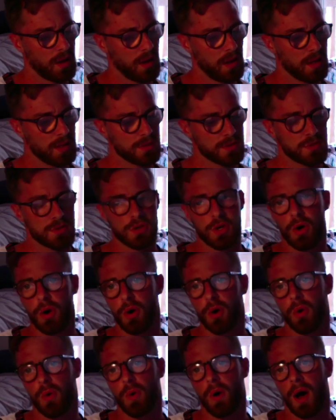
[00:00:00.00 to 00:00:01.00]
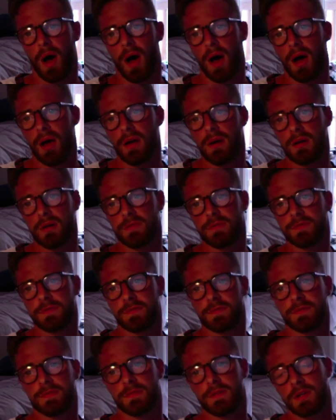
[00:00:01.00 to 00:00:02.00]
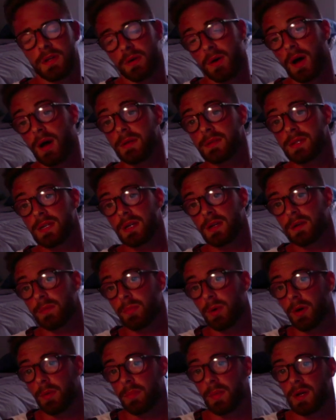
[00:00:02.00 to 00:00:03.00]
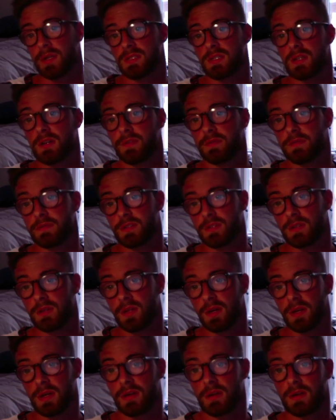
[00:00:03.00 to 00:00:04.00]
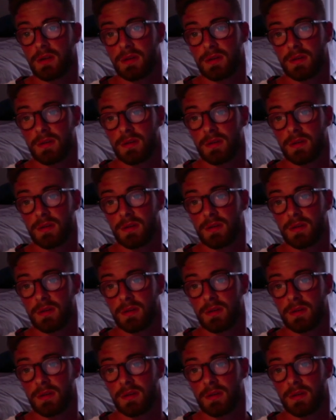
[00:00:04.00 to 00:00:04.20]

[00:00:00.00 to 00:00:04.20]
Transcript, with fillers: and so i've you know i take it upon myself to like